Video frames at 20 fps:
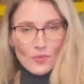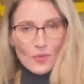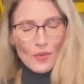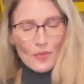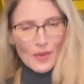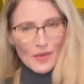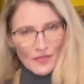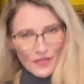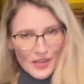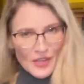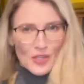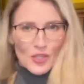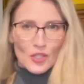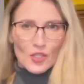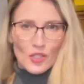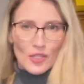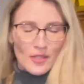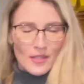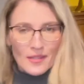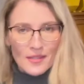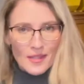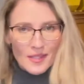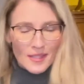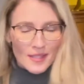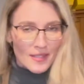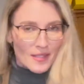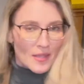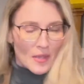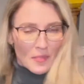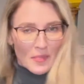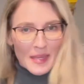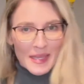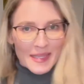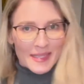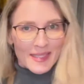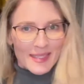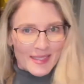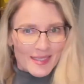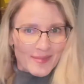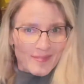we refinish this
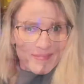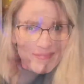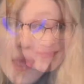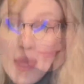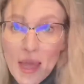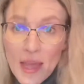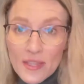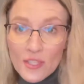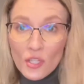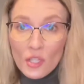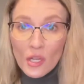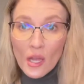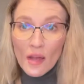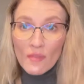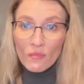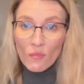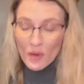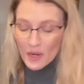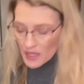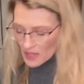piece. Okay, I took off one